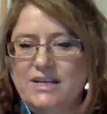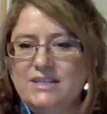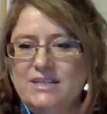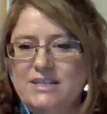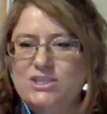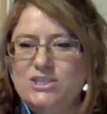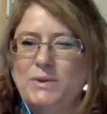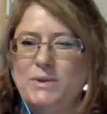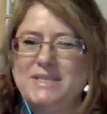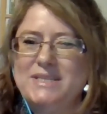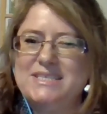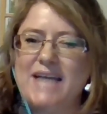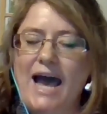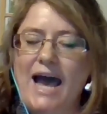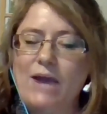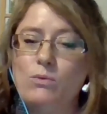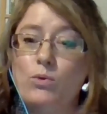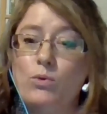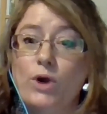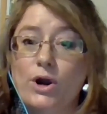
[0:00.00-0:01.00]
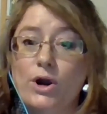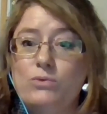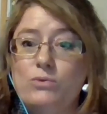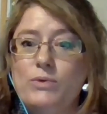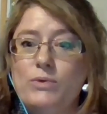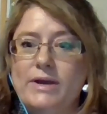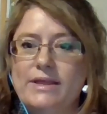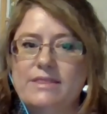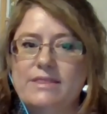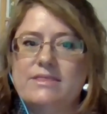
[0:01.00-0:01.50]
So I work
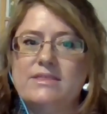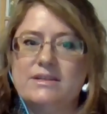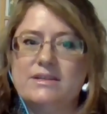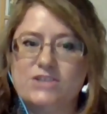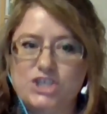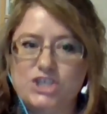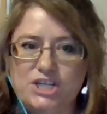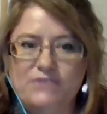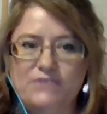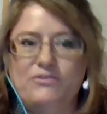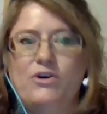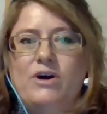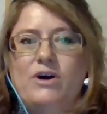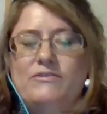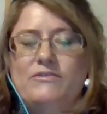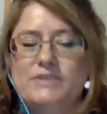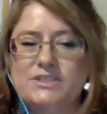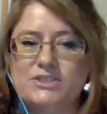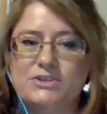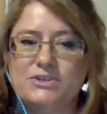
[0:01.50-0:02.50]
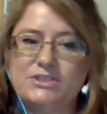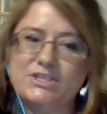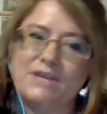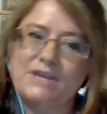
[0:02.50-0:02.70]
with the chief officers